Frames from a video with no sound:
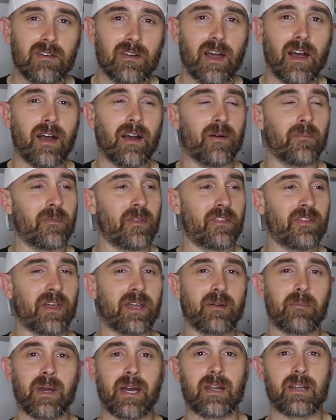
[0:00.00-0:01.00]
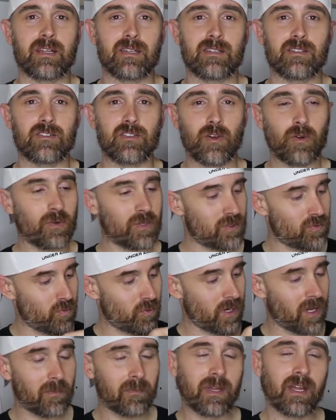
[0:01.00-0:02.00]
The thing about it is though, is
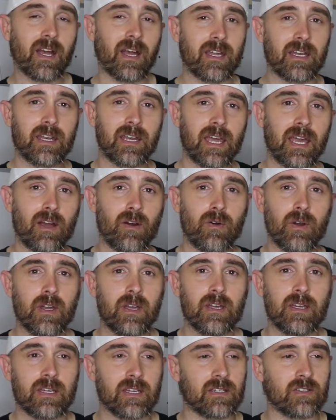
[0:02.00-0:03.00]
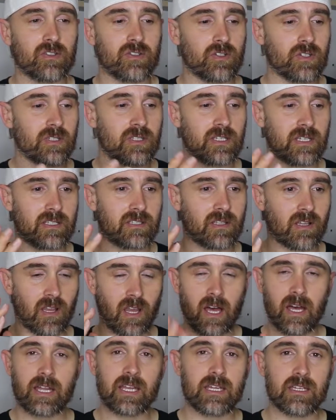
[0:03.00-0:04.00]
when I'm cutting now, it's a
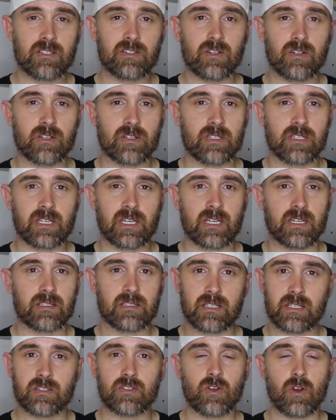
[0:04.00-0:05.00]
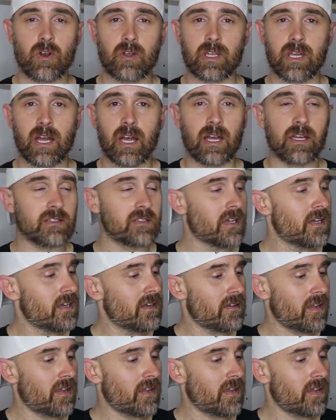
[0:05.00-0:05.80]
lot easier to see, it's easier on the eyes.